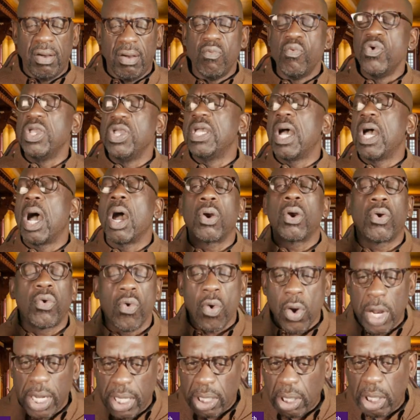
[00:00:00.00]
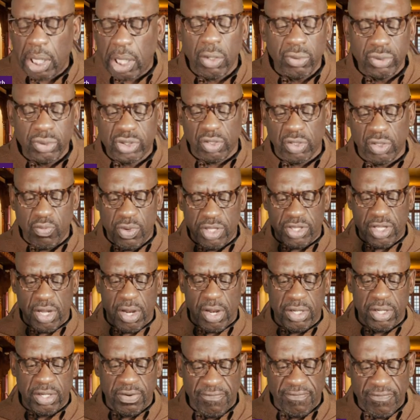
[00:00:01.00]
We are growing closer with
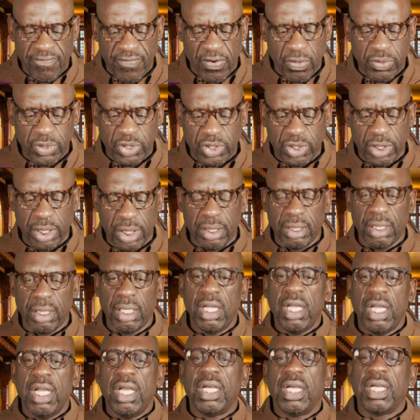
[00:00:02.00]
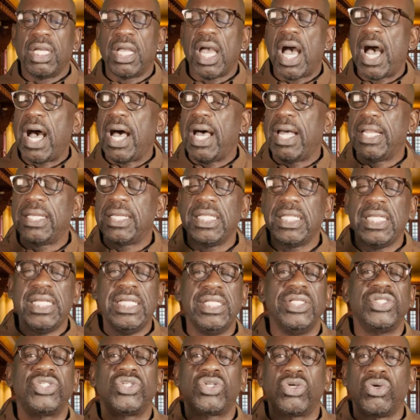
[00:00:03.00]
our devotion. God
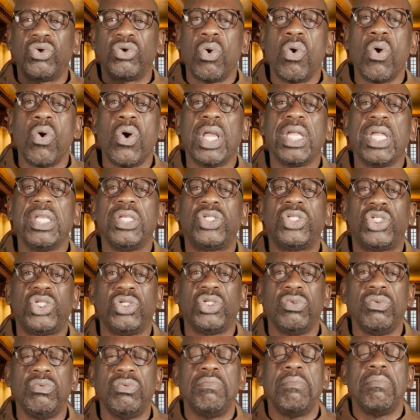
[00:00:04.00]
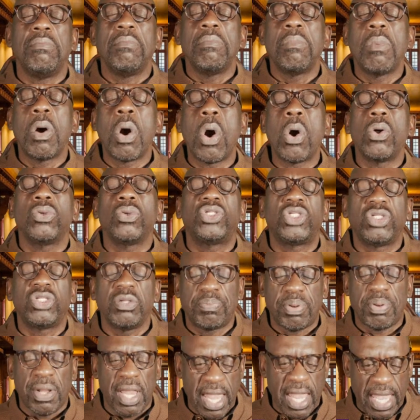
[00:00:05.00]
is going to
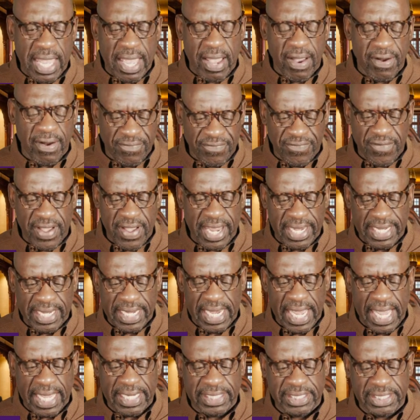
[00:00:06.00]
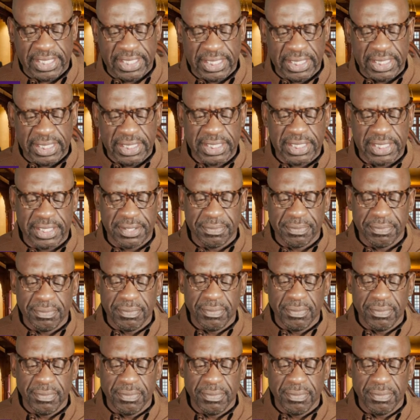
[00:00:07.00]
multiply our finances.